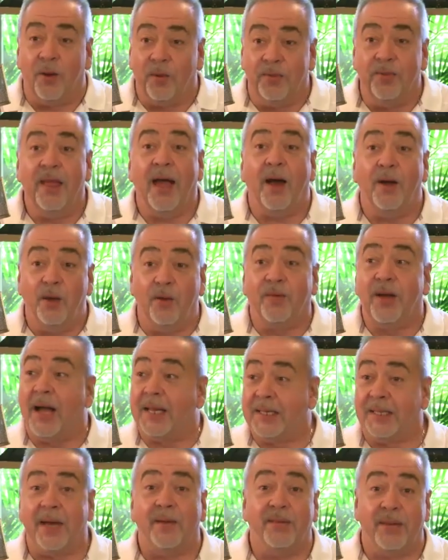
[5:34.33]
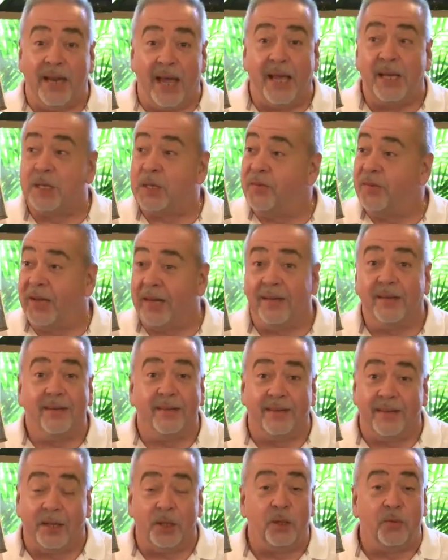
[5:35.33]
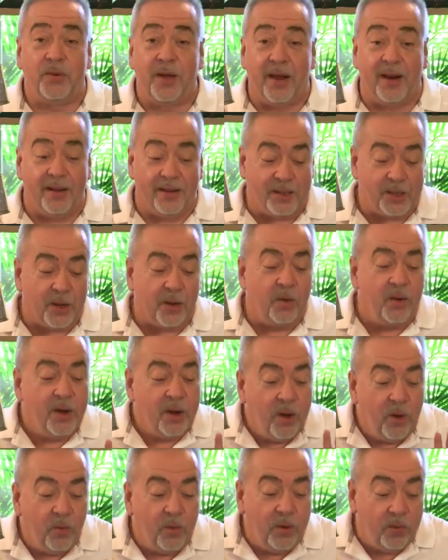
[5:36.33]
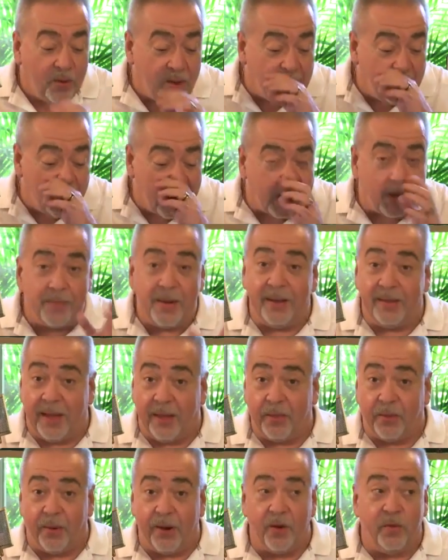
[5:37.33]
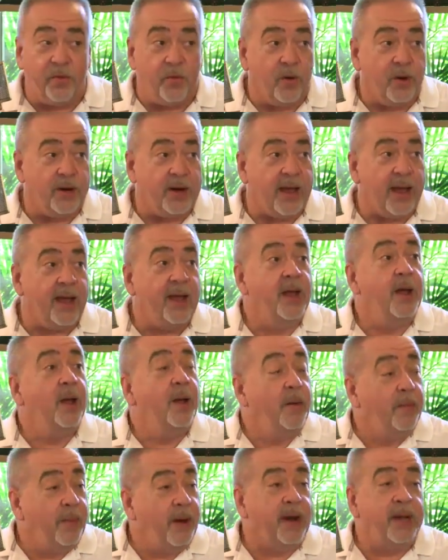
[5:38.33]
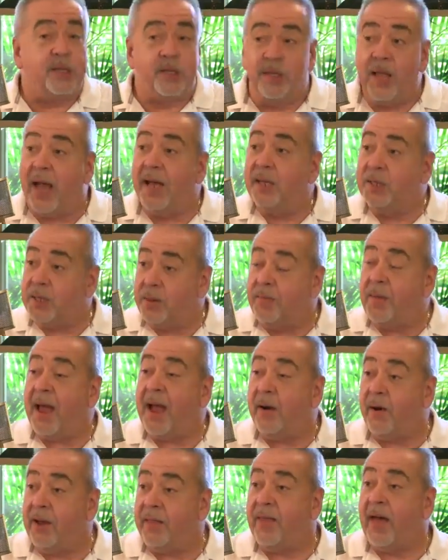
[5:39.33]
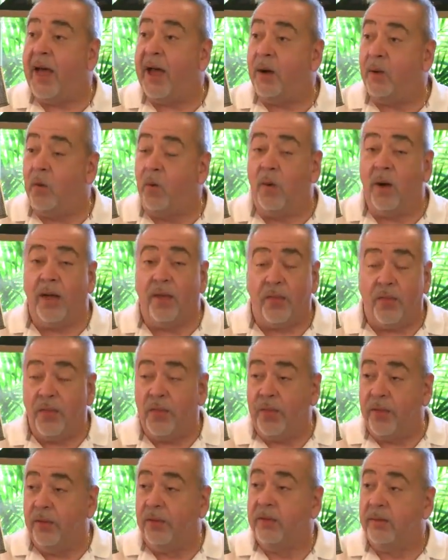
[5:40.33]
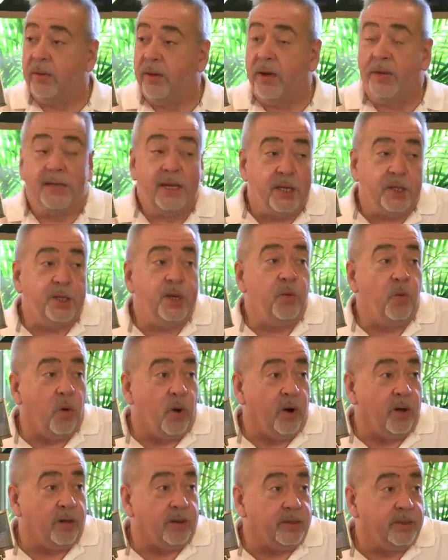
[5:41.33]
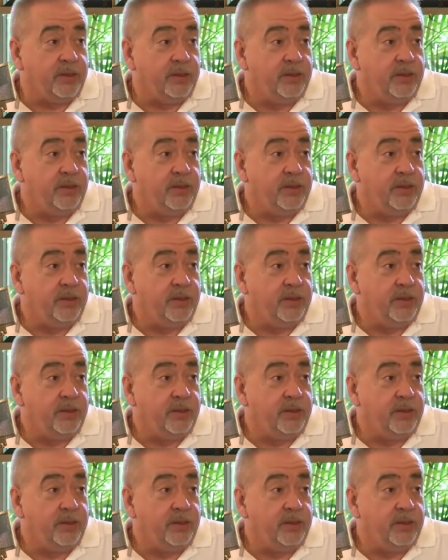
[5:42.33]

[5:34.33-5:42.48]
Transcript: Now you've got 7 days of it that you've got to. So we really recommend that 3 or 4 day. But it's nice to marry that with a Disney World